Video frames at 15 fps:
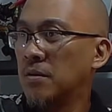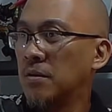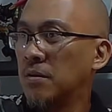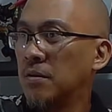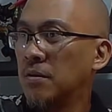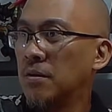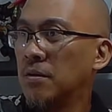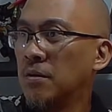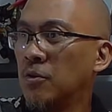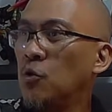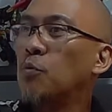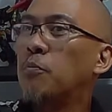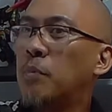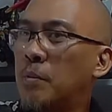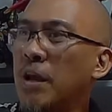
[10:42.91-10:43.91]
You
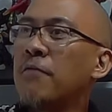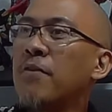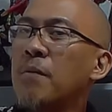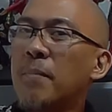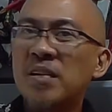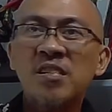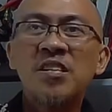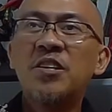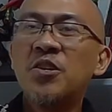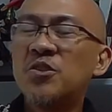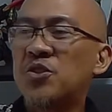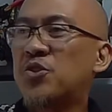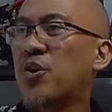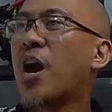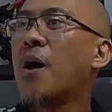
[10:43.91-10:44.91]
give him a serious
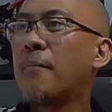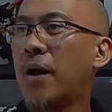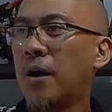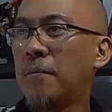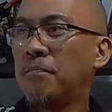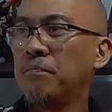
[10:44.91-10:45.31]
drama.